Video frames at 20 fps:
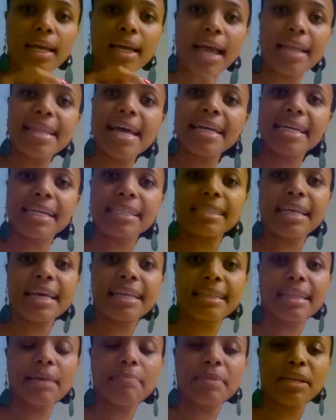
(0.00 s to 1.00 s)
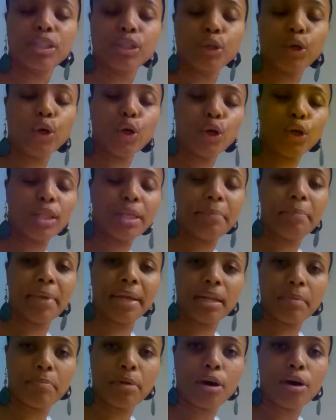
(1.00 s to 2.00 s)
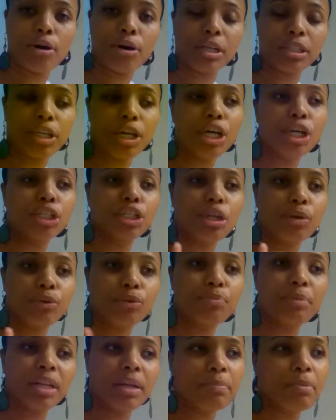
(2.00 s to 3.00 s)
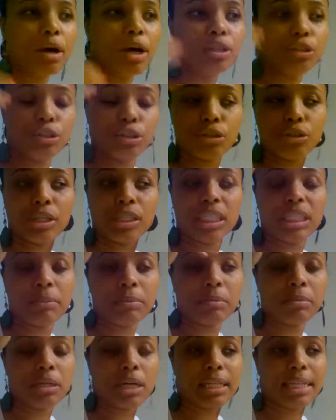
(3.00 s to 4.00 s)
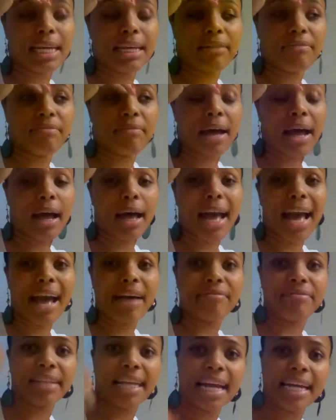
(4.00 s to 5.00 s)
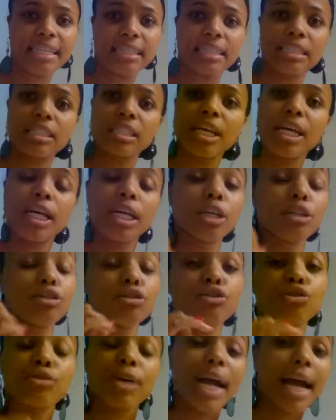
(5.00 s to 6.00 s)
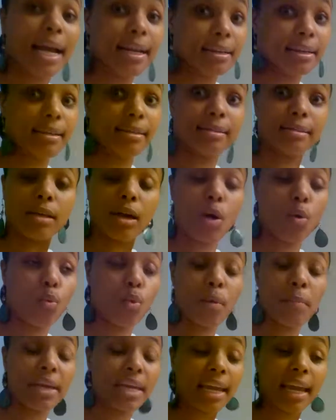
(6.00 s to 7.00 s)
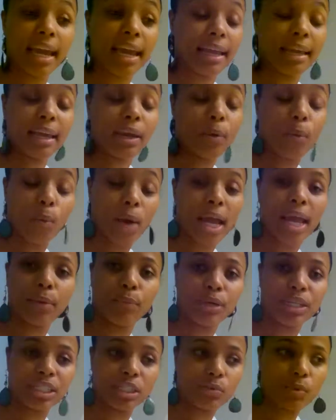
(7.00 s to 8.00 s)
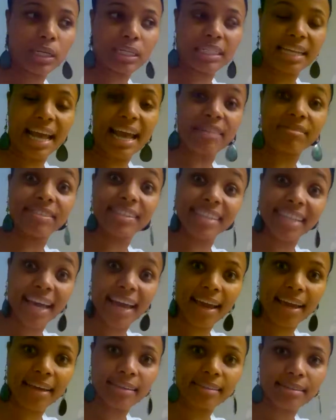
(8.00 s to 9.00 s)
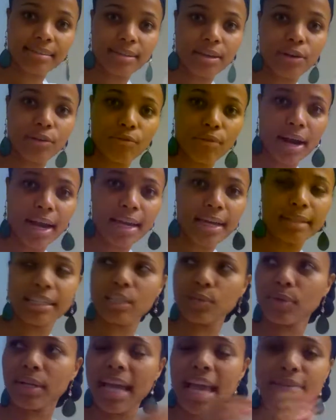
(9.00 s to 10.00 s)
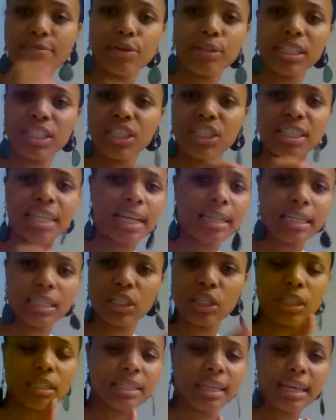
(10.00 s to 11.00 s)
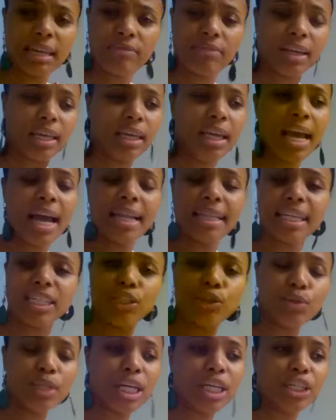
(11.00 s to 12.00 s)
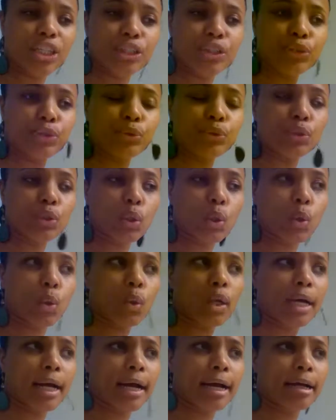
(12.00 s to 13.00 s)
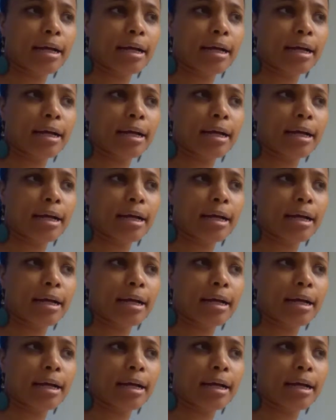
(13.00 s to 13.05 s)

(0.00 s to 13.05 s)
and that can take them into early menopause. So with menopause, you know, your symptoms are a lot of hot flashes, dryness. A woman can't get wet when she wants to have sex, right? That's why they have all these jellies on TV that you can use, or